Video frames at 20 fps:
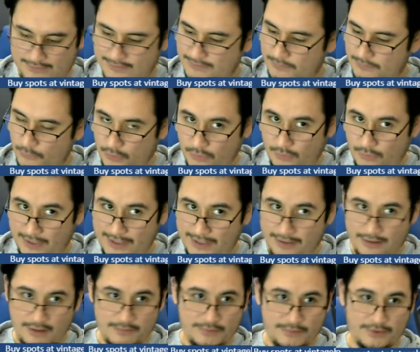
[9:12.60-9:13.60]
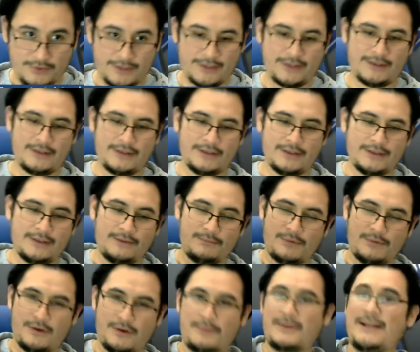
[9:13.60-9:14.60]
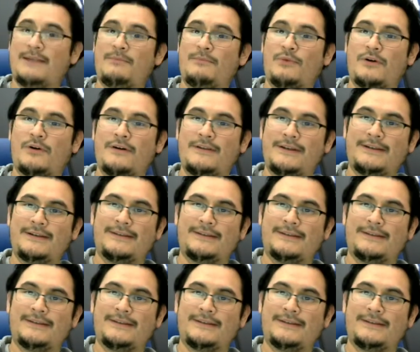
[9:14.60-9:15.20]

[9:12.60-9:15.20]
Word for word: more white cardboard. Bro, I'm getting more of these.